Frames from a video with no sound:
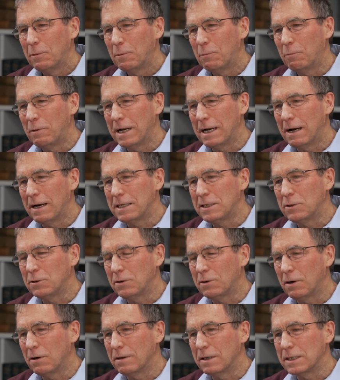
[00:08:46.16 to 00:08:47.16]
when I
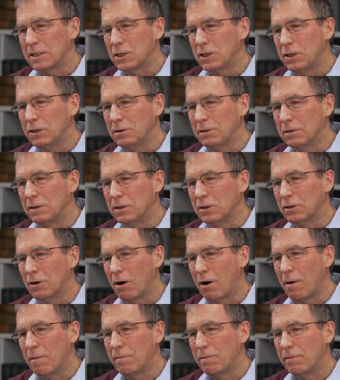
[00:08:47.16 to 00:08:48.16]
took on the student
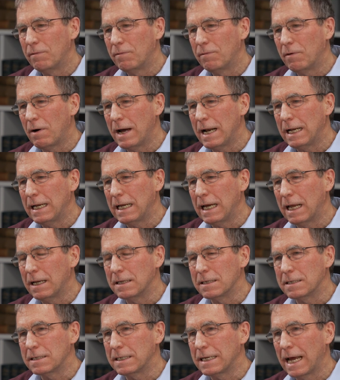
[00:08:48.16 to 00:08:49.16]
job, finally
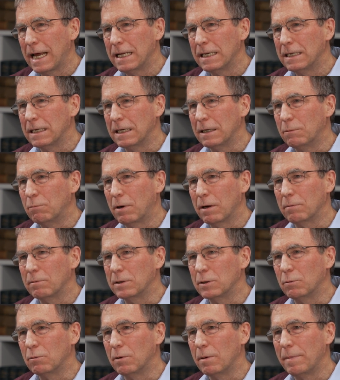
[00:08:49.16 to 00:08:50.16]
understanding what it
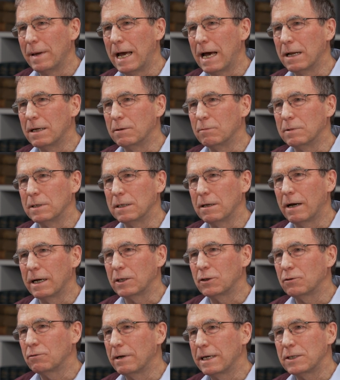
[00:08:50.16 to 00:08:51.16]
was all about, it was
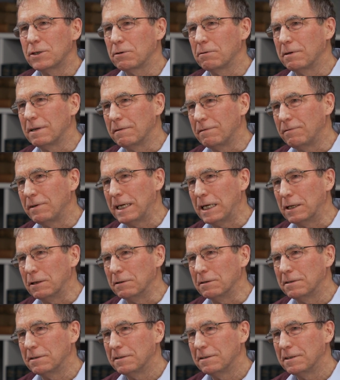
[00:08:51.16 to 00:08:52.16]
like treasure in a
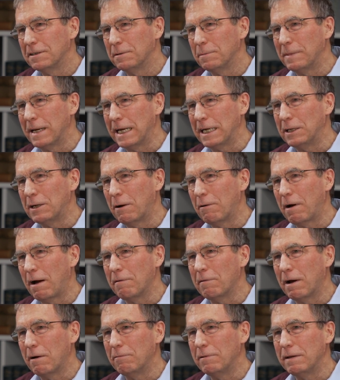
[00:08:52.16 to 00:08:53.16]
field to me. You know,
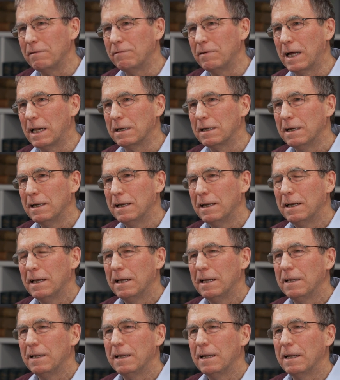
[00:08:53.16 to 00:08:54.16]
I, I really felt
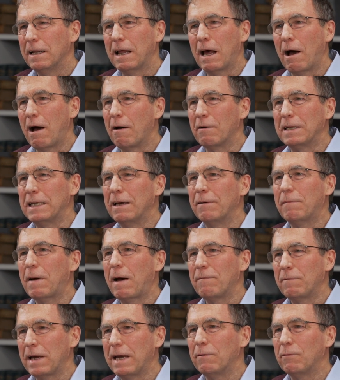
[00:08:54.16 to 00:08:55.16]
I'd give
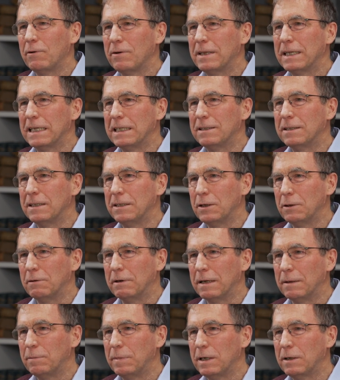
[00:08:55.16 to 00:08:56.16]
up everything to do
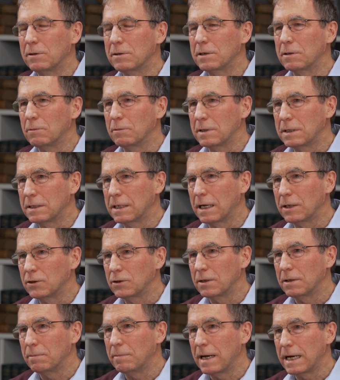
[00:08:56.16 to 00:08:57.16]
it because it was
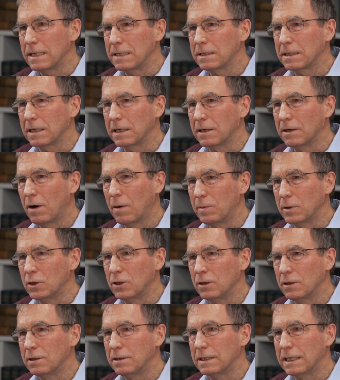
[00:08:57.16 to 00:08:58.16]
such an amazing
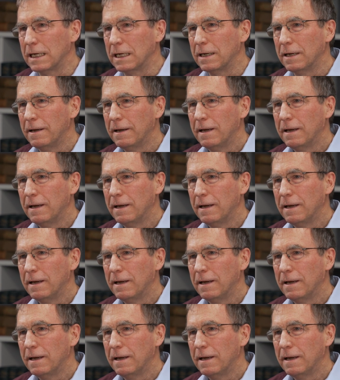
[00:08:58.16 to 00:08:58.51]
opportunity.